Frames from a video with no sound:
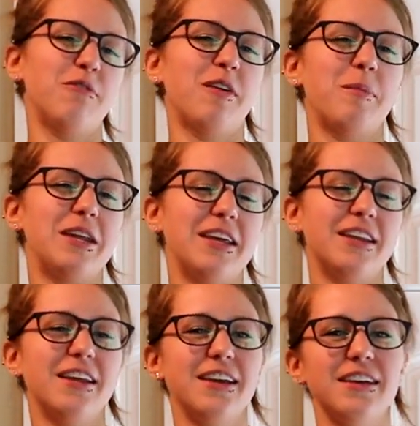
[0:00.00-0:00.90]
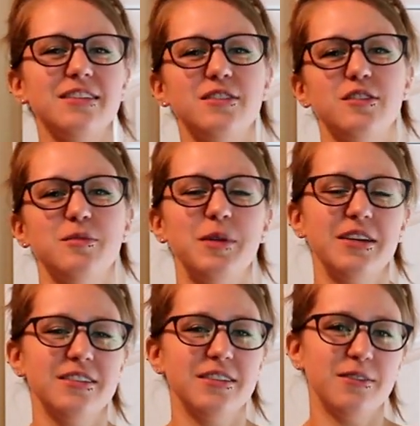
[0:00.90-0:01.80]
feminine, I guess, just
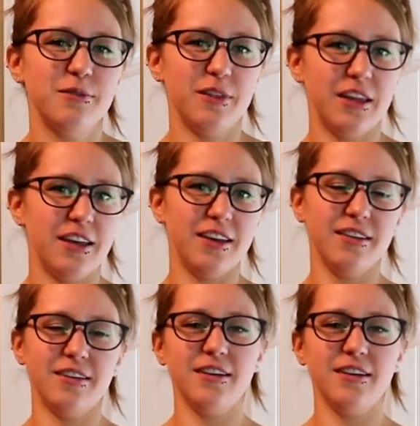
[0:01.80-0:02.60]
because of the